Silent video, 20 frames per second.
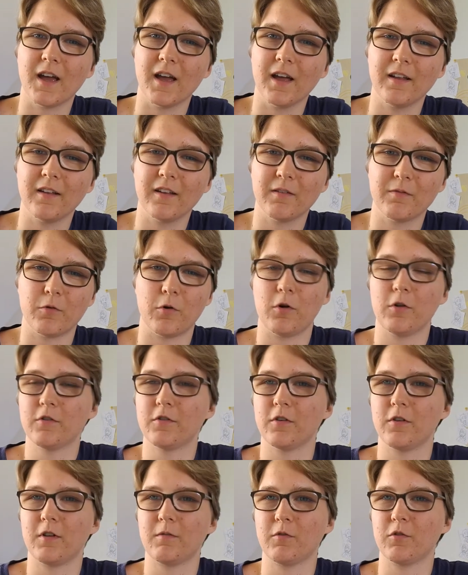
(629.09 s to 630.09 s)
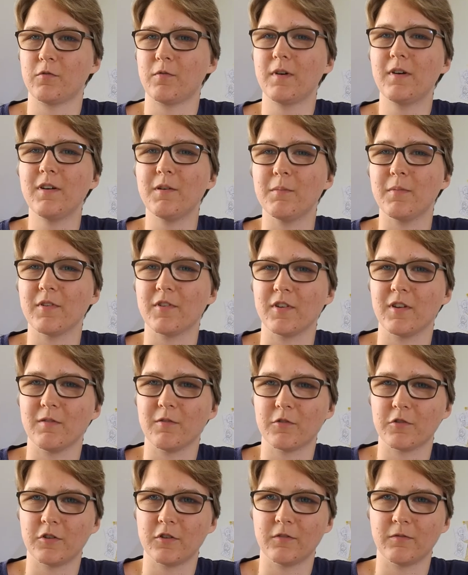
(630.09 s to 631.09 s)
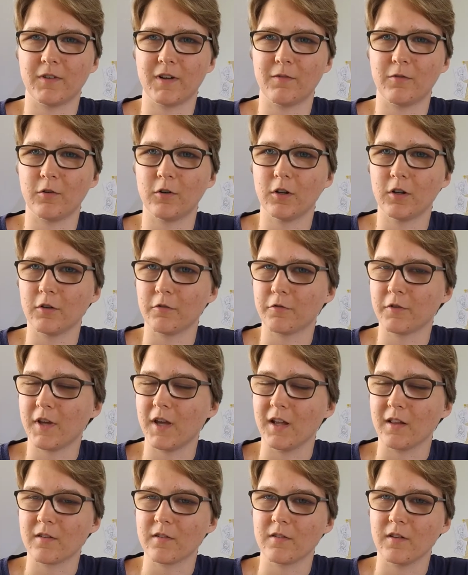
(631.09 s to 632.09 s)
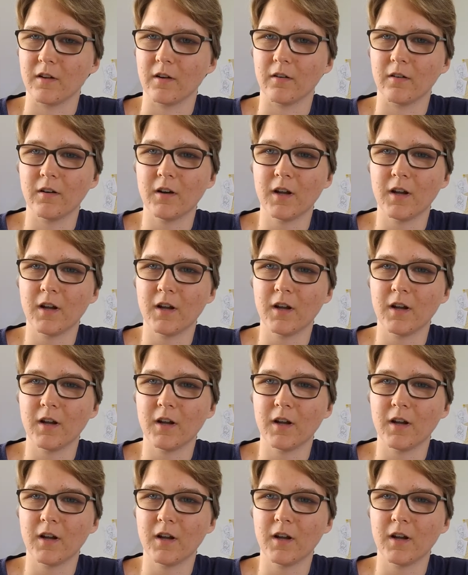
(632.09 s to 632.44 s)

And there were also, it was very busy, there were a lot of kids there.